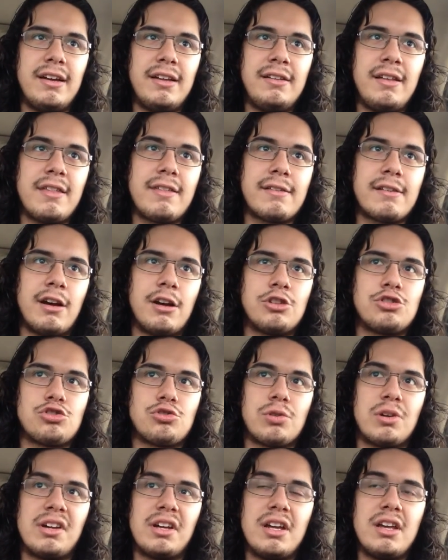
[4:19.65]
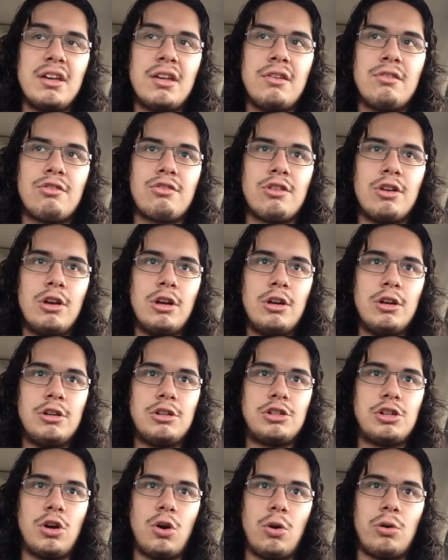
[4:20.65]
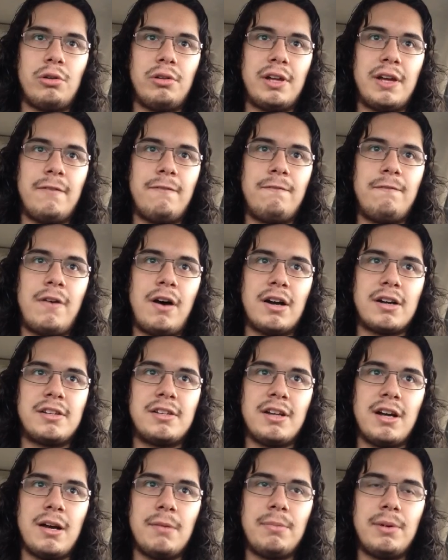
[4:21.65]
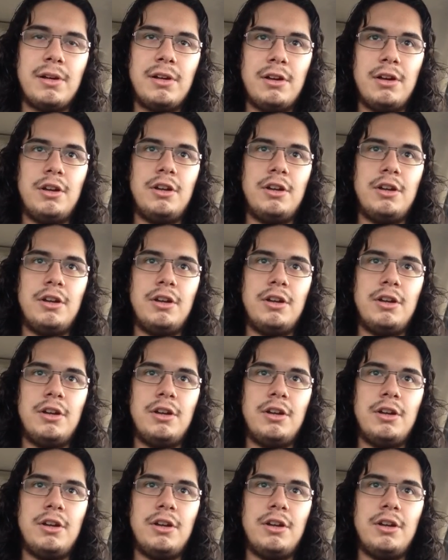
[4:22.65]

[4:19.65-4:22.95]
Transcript: in this country is totally fucked up.